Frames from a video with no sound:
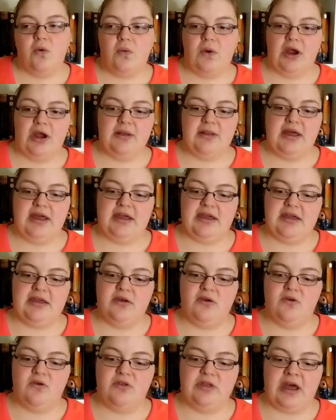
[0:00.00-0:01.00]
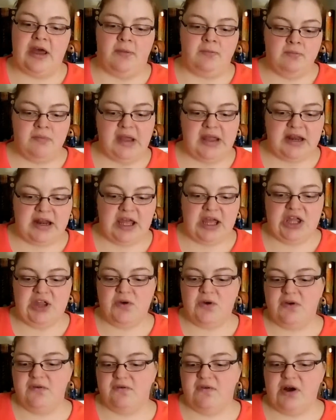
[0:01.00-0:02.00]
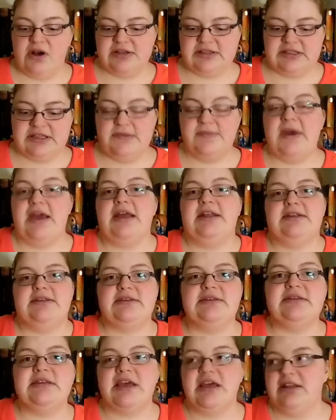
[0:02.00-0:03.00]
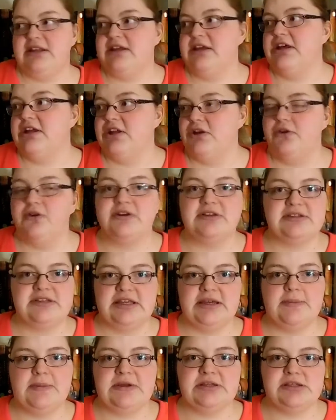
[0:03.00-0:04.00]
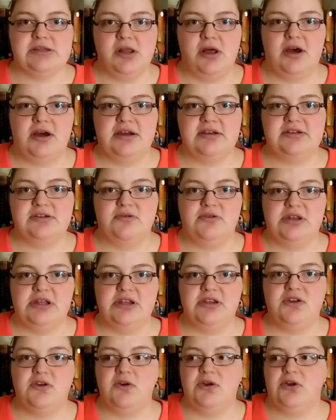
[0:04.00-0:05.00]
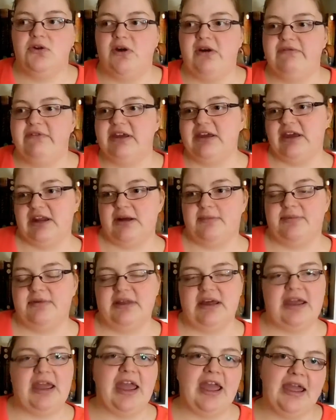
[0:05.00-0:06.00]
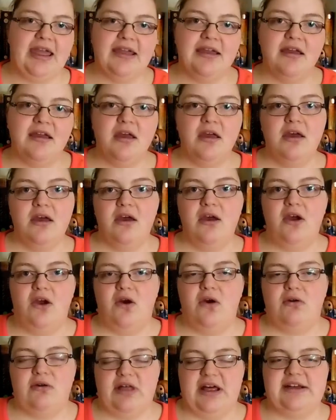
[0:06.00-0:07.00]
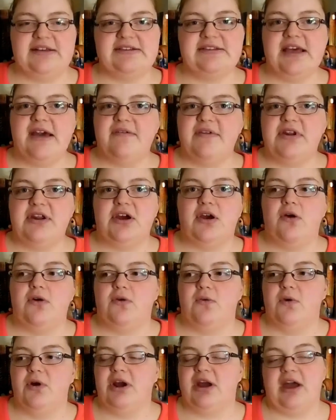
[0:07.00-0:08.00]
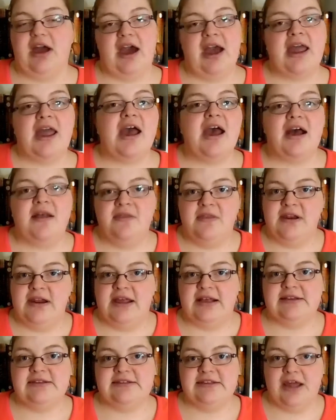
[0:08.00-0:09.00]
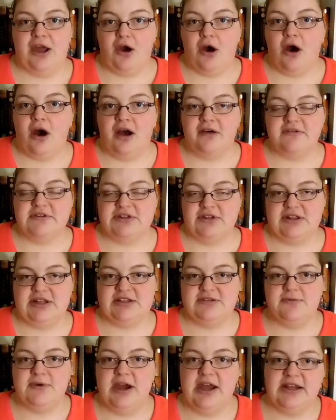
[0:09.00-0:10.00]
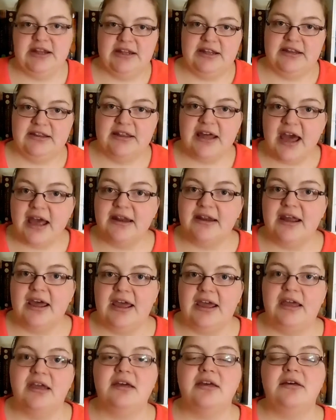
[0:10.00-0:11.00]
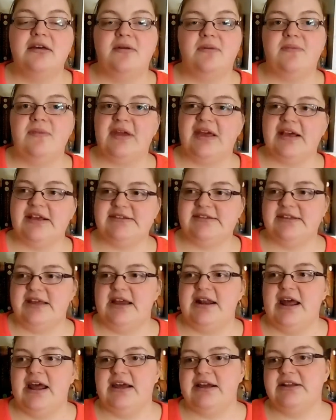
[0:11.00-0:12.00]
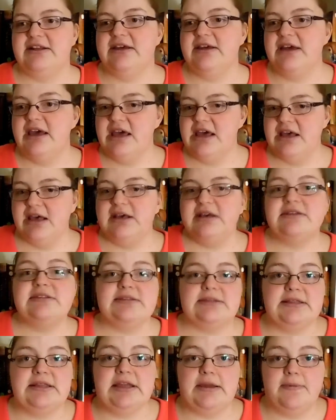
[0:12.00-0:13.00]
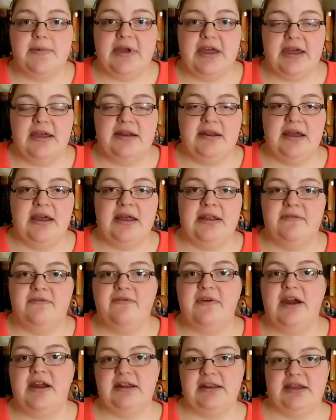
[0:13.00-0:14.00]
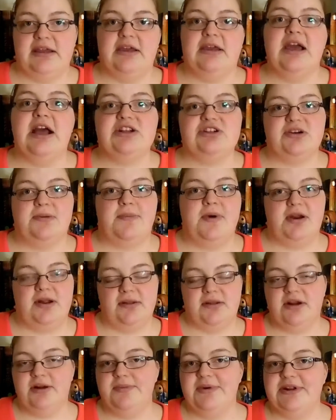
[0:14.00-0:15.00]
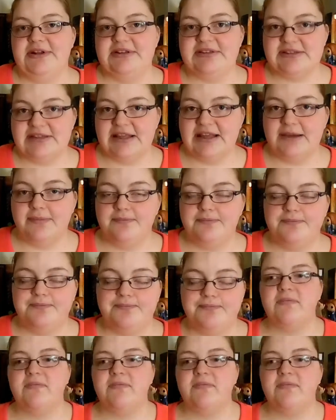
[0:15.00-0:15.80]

where like at midnight you can fall asleep and continue to sleep as long as you need to. You don't have to get up to like 8 or like 7 to go to work. I had the next day off, so that's why I did it that night because then I could sleep in and finally catch up on a little bit of sleep.